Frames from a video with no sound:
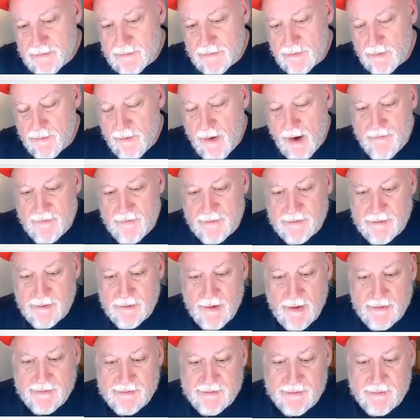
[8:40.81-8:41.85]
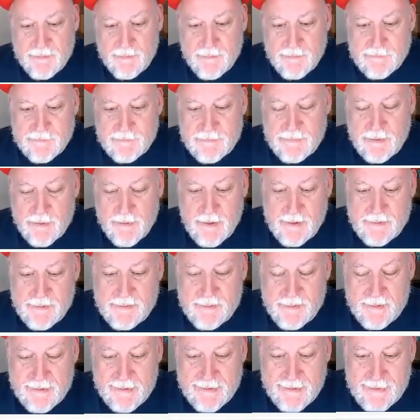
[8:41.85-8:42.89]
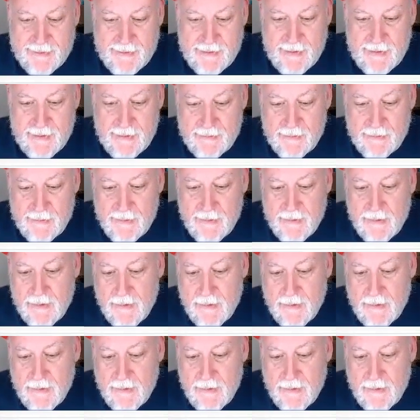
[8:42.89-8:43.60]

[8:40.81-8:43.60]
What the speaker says: Their graphics are nice and crisp and clean.